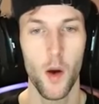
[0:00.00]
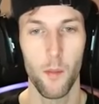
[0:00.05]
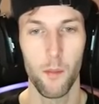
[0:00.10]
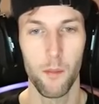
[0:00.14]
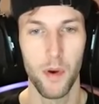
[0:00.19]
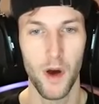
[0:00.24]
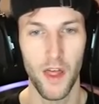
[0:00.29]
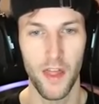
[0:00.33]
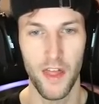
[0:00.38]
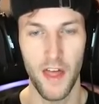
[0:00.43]

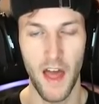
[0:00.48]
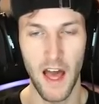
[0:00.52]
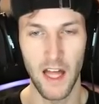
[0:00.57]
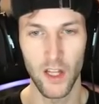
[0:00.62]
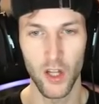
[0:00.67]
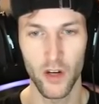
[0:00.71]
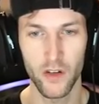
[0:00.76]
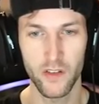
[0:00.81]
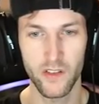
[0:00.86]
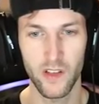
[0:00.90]
But that
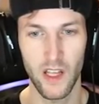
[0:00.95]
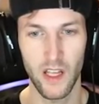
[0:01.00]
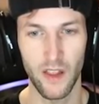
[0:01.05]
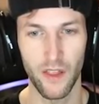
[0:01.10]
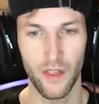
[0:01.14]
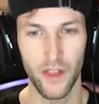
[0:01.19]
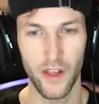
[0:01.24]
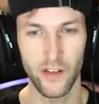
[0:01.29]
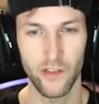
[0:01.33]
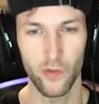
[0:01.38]
looks
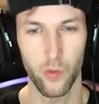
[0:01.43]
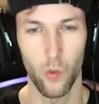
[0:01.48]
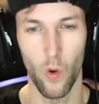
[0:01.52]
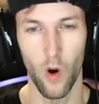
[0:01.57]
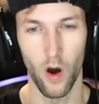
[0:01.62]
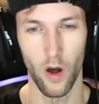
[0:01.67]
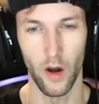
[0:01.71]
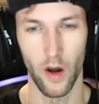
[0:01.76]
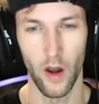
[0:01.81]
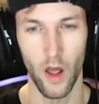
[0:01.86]
like this
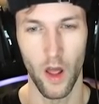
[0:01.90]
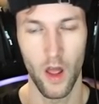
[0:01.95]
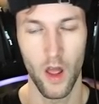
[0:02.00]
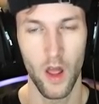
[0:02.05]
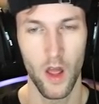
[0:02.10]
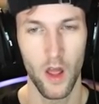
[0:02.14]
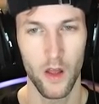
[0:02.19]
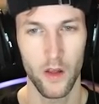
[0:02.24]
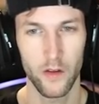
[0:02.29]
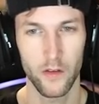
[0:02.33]
one.
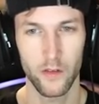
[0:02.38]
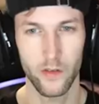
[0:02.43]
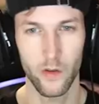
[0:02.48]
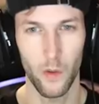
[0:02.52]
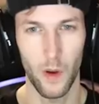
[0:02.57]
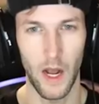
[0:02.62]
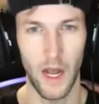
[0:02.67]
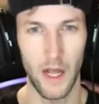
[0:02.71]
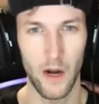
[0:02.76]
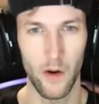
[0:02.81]

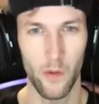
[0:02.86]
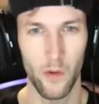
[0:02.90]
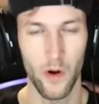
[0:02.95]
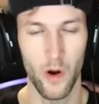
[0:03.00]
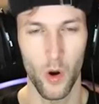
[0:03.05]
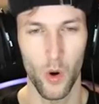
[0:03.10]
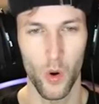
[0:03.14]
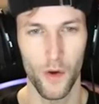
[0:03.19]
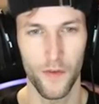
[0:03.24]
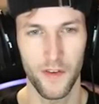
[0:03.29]
So I don't
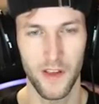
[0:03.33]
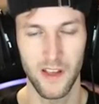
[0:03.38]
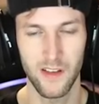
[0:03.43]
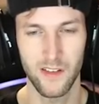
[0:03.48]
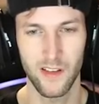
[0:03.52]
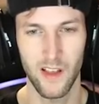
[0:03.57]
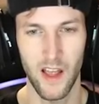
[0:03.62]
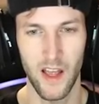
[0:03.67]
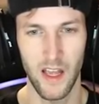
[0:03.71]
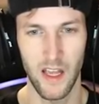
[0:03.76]
know if
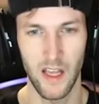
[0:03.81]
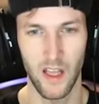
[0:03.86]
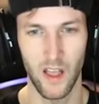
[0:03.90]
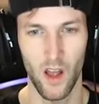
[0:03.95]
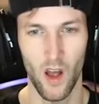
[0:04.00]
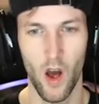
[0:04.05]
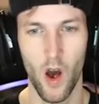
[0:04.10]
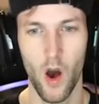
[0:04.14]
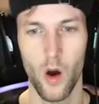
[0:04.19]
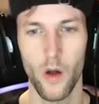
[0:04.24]
he's like,
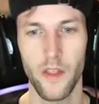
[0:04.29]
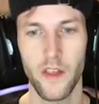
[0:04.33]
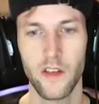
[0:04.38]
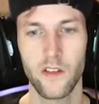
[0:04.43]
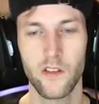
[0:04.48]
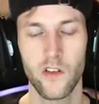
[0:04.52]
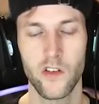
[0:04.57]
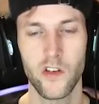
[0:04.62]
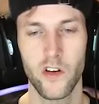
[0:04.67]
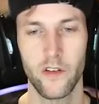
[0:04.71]
oh,
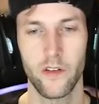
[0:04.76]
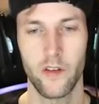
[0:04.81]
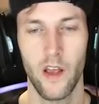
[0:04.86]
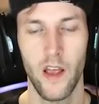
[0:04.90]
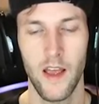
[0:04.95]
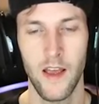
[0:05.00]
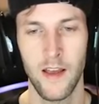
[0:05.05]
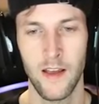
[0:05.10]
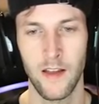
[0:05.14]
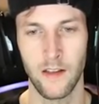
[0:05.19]
these are just
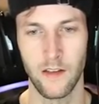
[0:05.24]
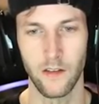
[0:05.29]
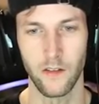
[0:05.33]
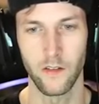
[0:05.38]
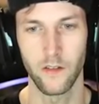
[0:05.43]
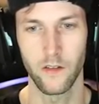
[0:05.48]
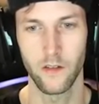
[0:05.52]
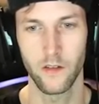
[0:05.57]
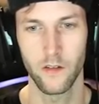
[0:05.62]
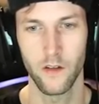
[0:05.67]

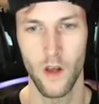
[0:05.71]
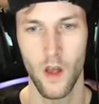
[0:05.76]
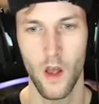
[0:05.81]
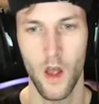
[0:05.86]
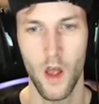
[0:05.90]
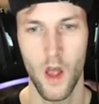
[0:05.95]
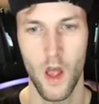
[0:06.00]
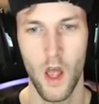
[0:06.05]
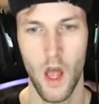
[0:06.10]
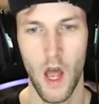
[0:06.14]
hints.
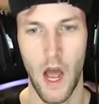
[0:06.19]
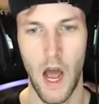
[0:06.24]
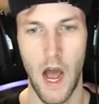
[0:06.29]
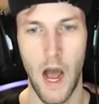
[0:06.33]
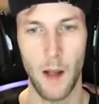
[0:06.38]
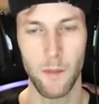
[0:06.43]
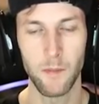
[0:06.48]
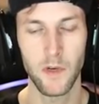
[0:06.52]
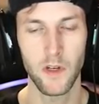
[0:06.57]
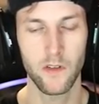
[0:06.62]

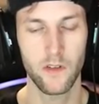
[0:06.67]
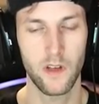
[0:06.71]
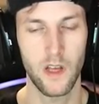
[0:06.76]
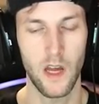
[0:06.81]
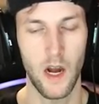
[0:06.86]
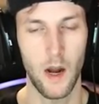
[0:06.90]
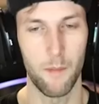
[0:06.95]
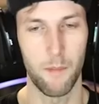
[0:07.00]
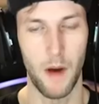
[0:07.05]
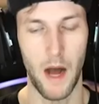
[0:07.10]
I'm just
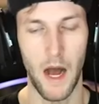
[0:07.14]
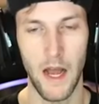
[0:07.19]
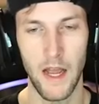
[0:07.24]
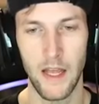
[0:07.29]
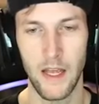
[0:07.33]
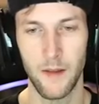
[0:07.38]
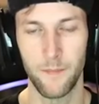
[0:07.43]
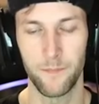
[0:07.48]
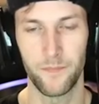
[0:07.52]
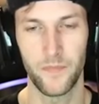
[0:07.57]
gonna buy
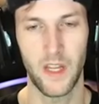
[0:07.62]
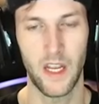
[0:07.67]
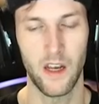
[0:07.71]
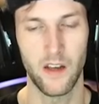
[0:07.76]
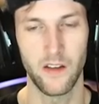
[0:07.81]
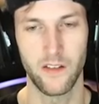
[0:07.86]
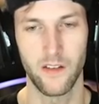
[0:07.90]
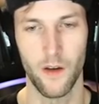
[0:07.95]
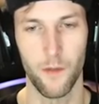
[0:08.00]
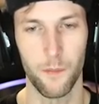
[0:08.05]
it,
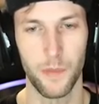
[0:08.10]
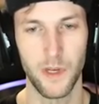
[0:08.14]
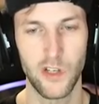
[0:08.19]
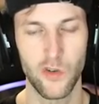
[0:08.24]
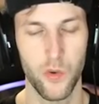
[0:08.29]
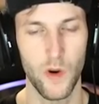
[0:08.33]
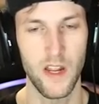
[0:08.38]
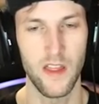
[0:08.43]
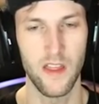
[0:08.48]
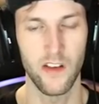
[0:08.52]
because
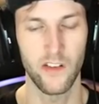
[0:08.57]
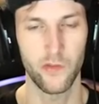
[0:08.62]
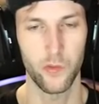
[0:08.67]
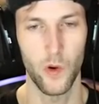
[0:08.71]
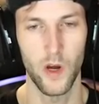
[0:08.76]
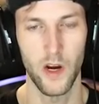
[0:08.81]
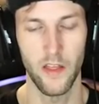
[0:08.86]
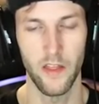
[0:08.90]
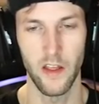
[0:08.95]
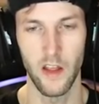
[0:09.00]
between this
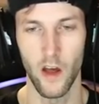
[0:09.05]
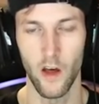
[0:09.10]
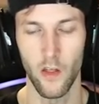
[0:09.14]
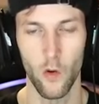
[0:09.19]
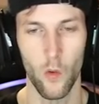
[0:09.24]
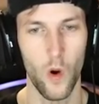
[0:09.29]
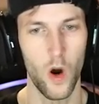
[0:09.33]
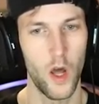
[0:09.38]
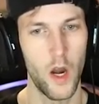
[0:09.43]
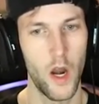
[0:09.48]
one and the
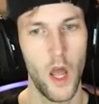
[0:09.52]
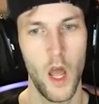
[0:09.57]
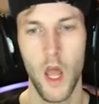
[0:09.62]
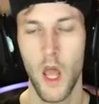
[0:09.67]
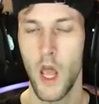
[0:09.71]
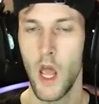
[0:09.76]
other one,